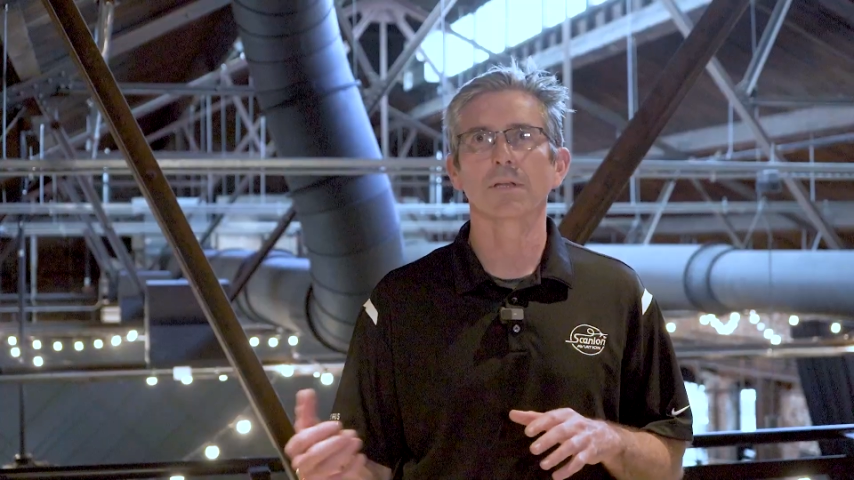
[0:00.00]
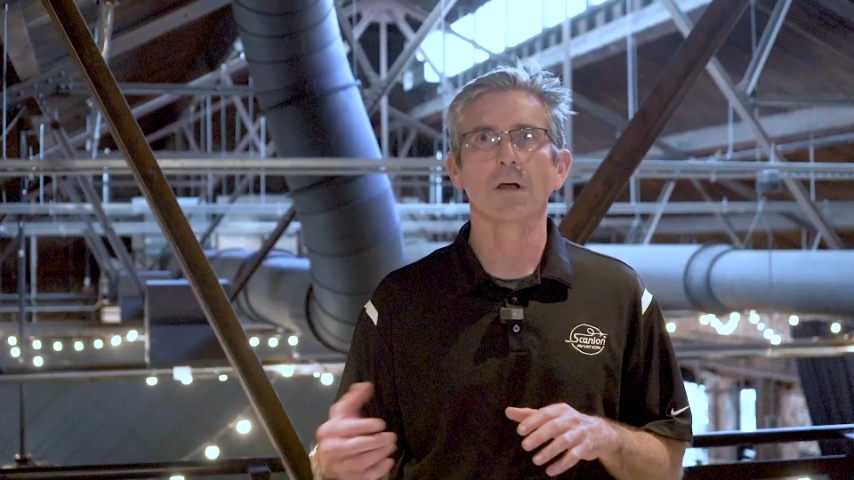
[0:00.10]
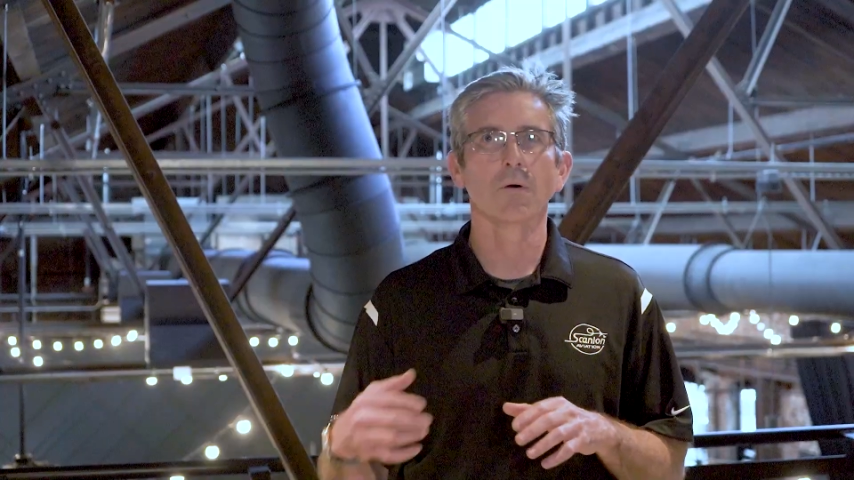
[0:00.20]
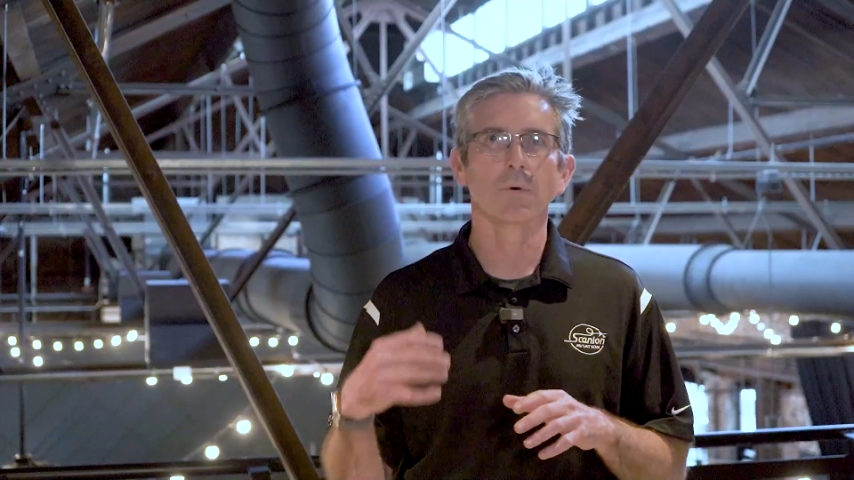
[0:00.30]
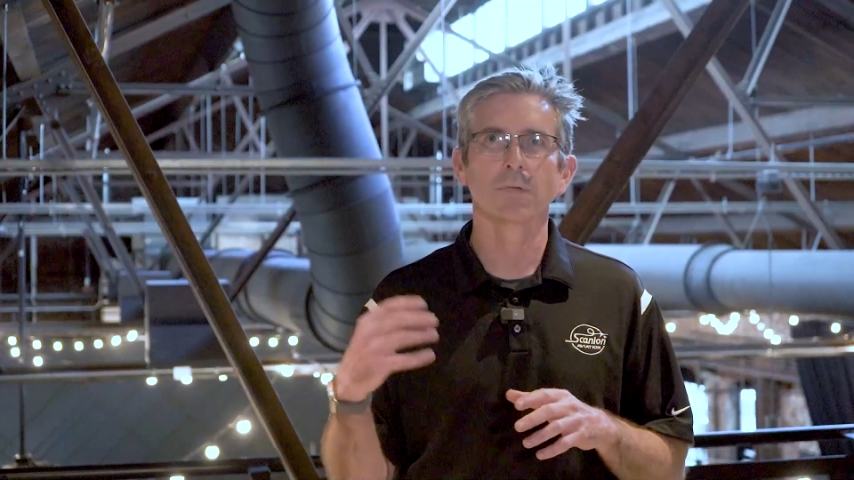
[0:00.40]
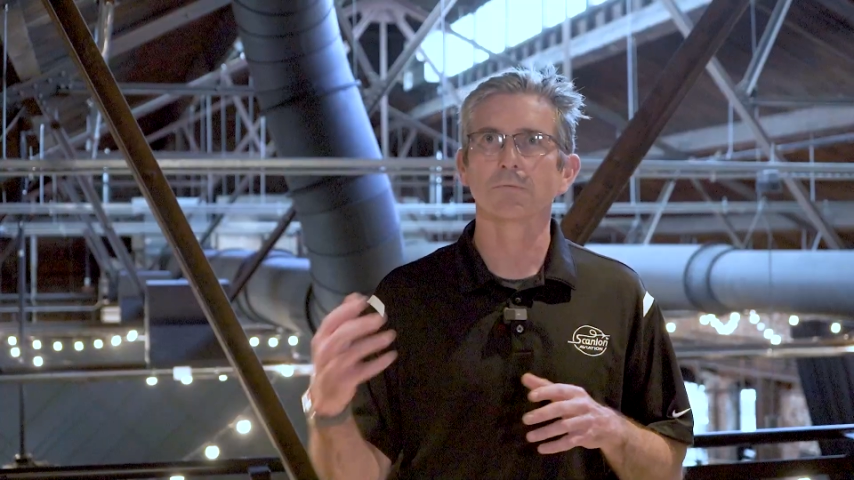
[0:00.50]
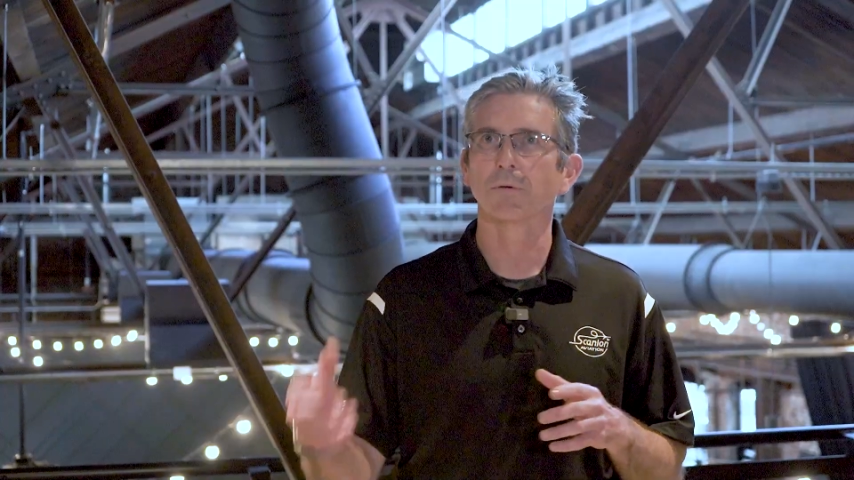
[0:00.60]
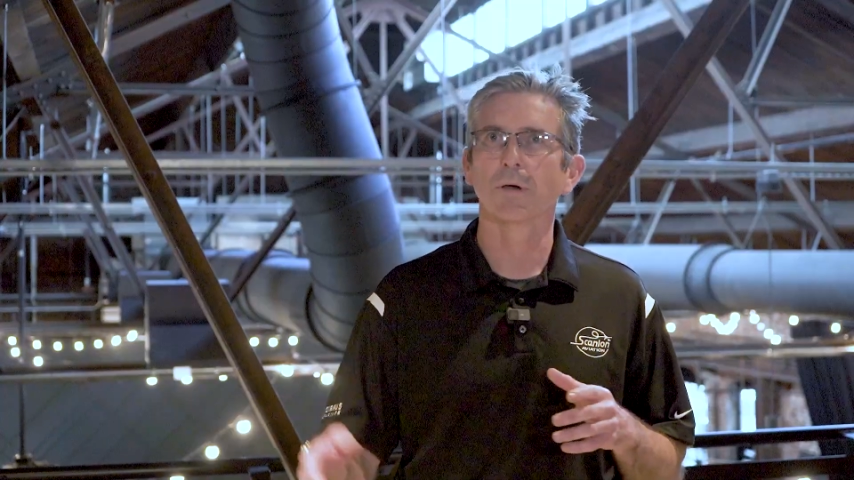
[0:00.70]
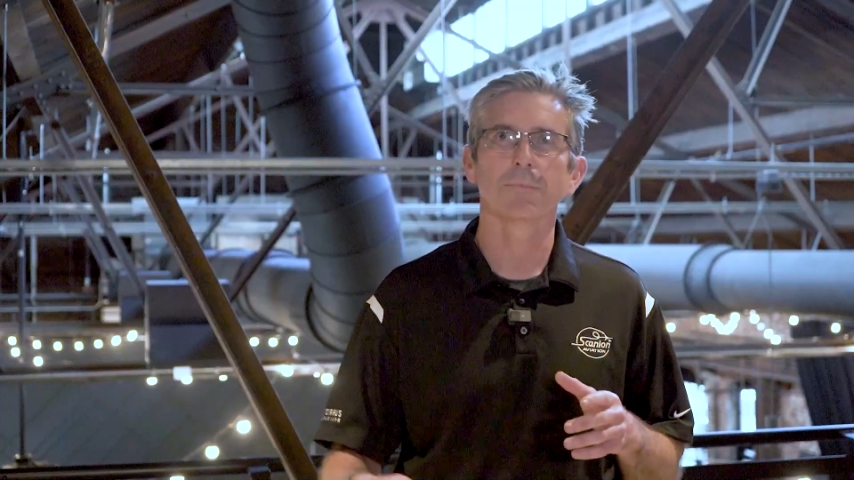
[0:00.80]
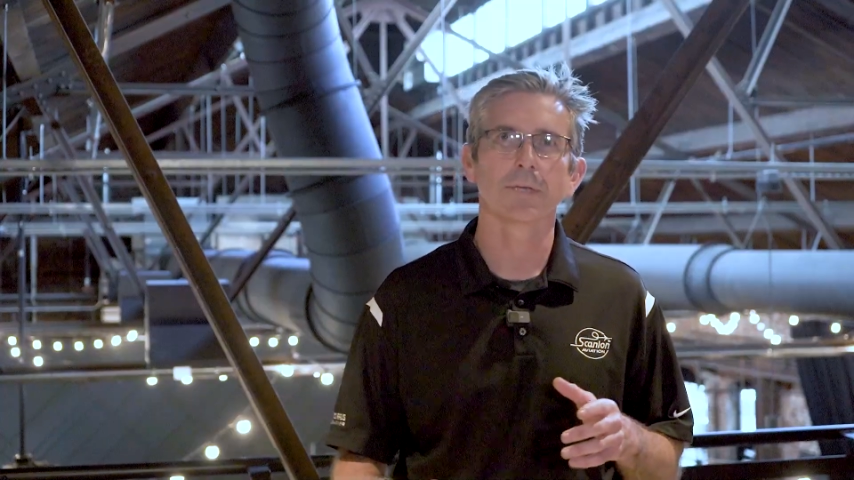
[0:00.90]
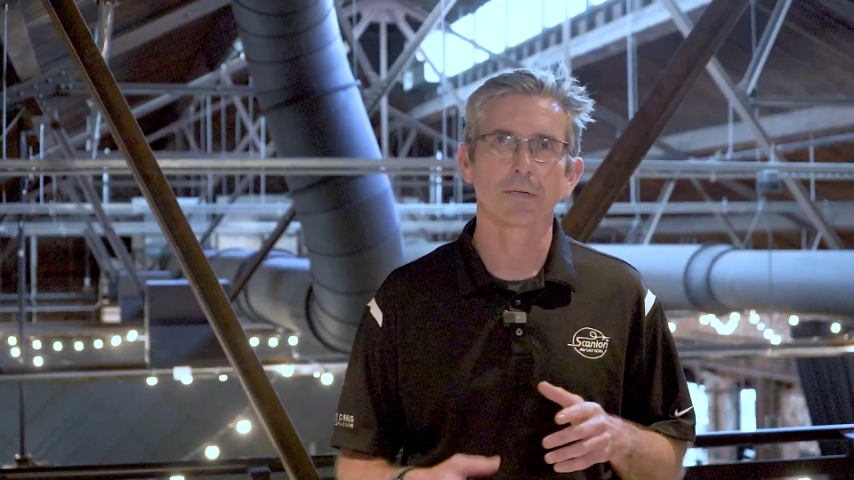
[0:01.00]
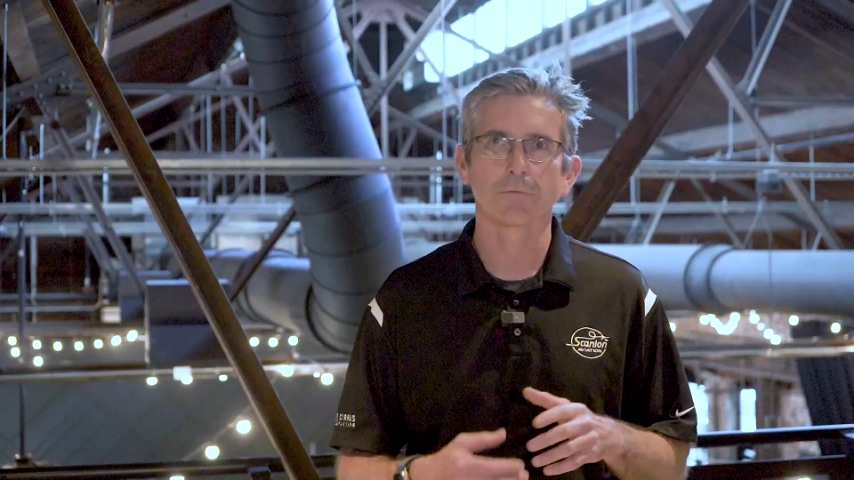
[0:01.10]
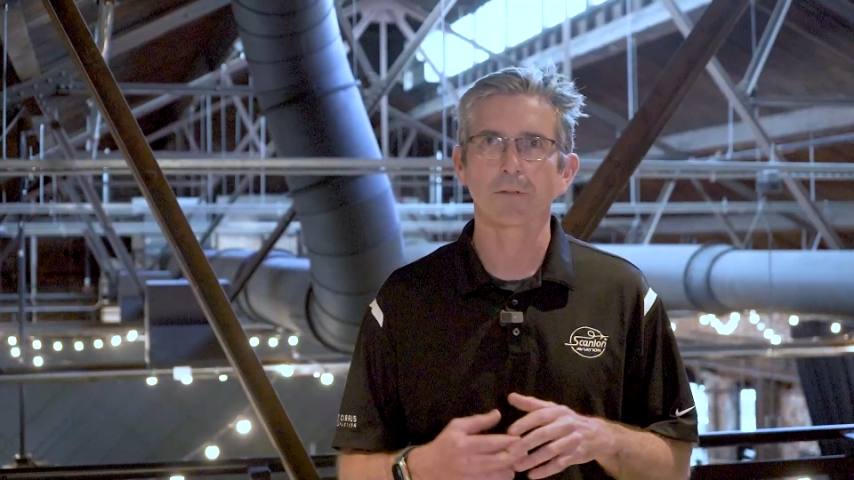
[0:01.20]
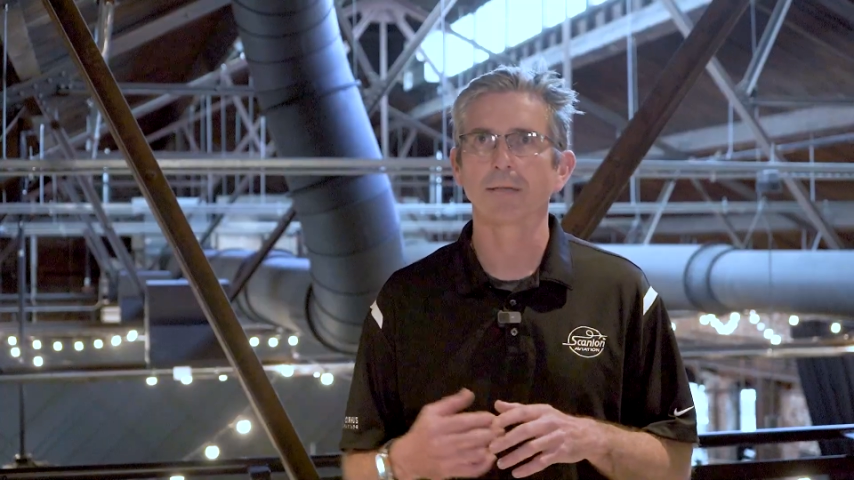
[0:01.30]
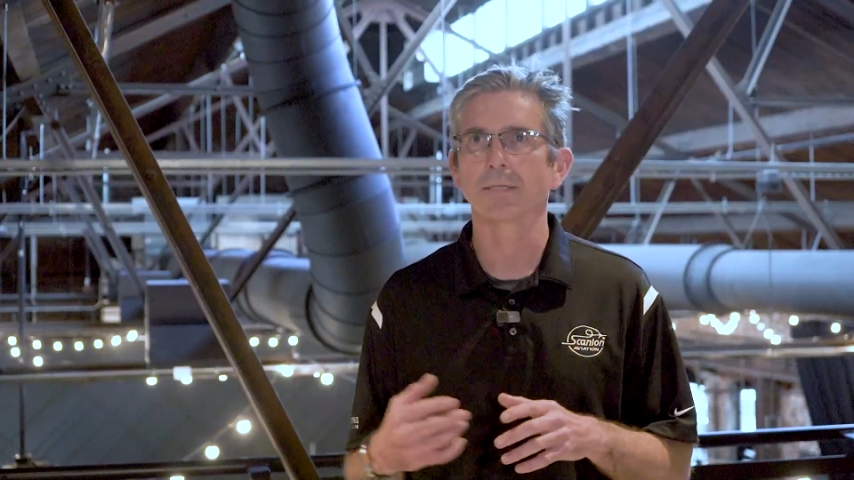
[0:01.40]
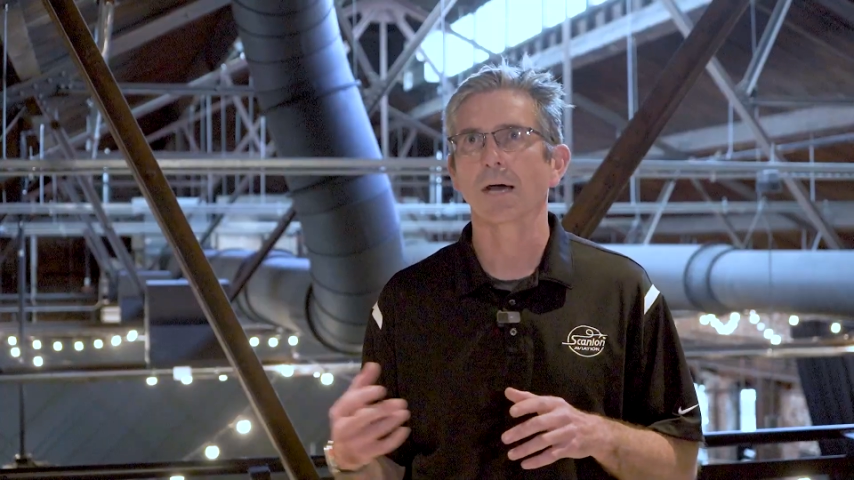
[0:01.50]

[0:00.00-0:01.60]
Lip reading: you know, once we update their flight